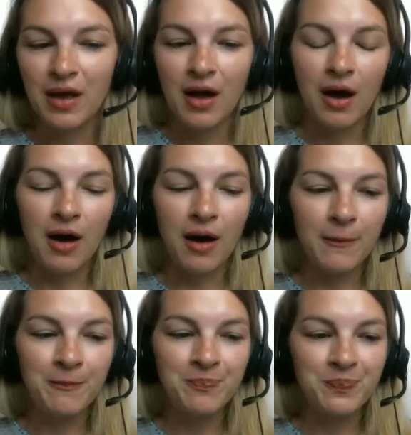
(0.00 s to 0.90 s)

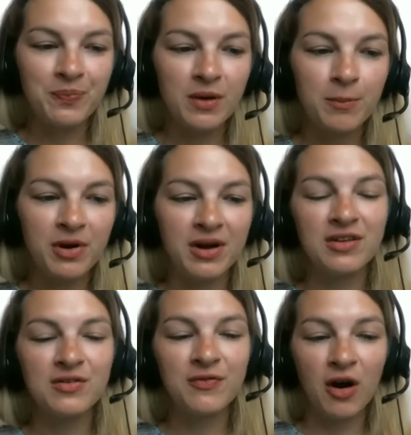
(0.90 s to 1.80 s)
But
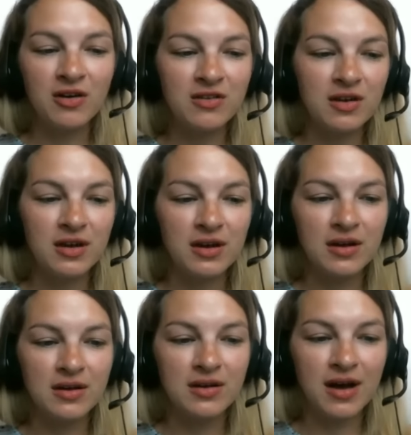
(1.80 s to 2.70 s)
as far as like
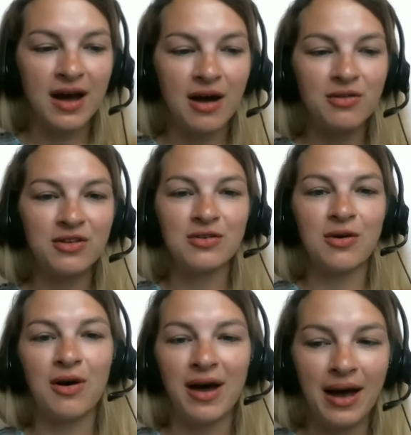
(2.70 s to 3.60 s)
how this all
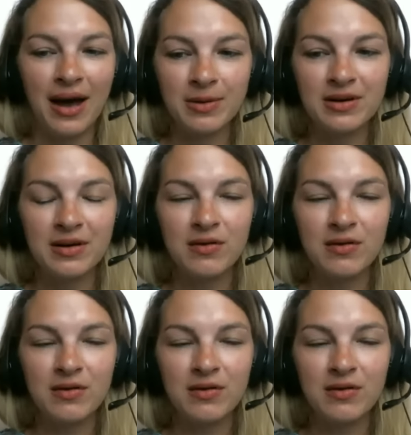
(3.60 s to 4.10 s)
happened,